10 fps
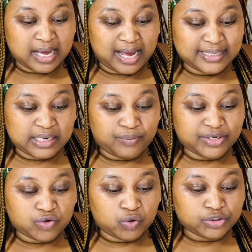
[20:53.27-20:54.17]

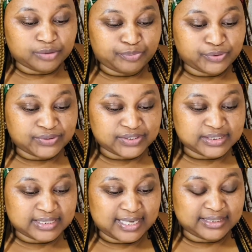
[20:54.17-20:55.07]
underwent all the
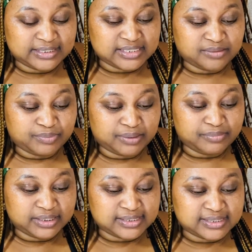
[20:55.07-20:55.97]
processes, and it simply
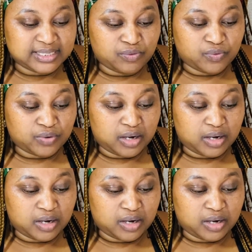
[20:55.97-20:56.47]
means there